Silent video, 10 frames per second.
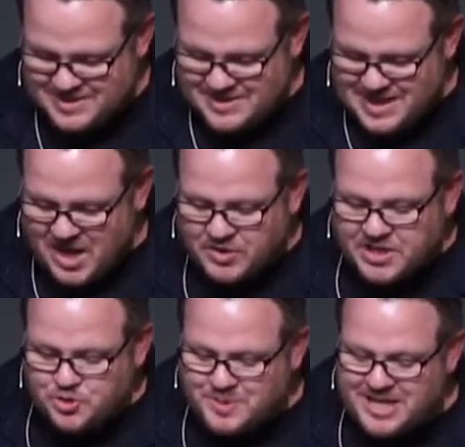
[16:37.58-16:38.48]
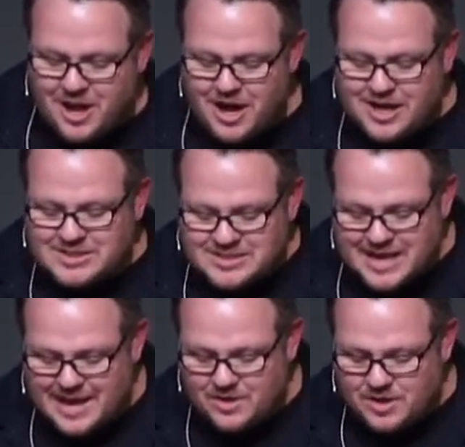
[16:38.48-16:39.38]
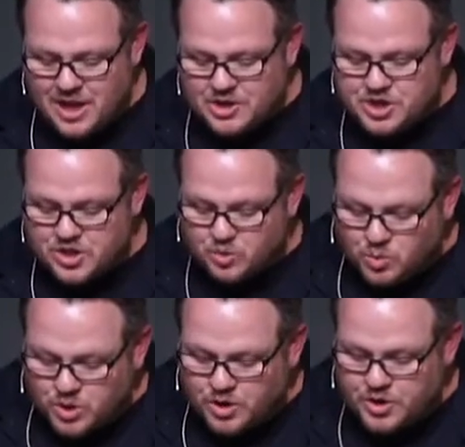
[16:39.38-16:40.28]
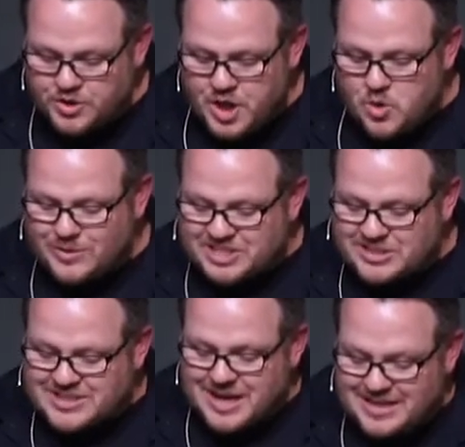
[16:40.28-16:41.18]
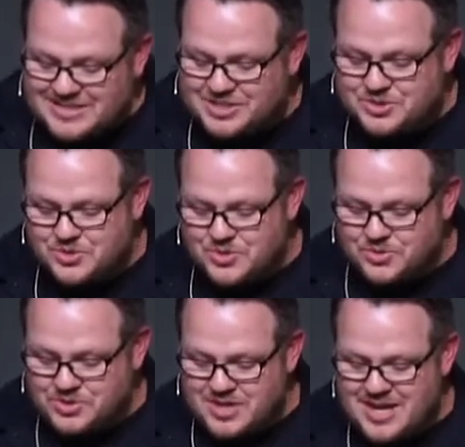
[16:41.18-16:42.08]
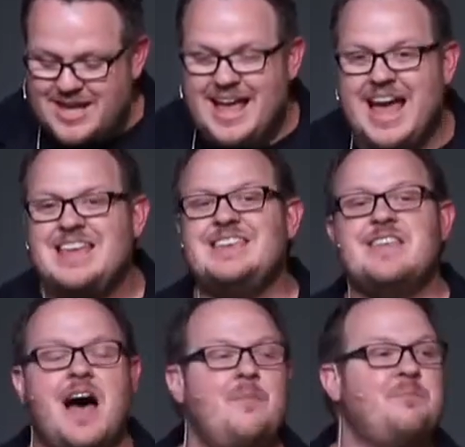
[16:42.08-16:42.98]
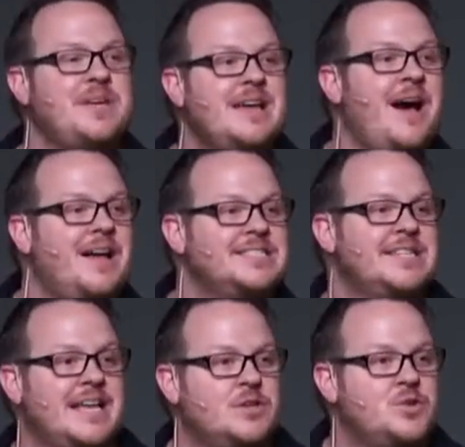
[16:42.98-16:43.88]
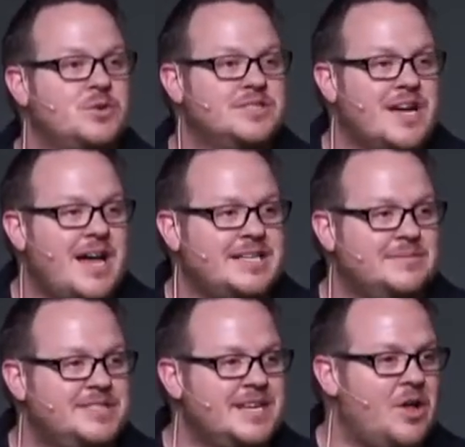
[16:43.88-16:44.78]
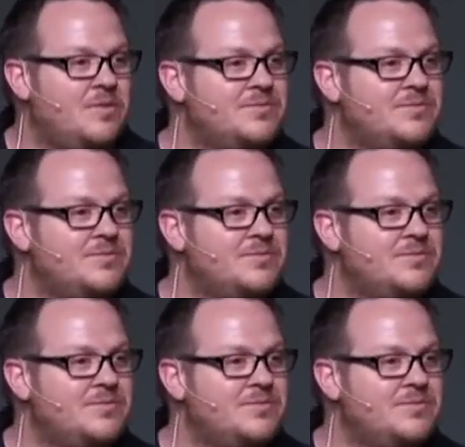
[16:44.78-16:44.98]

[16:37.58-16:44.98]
How can you be hostile to the word, which is God's truth, and not be hostile towards God Himself?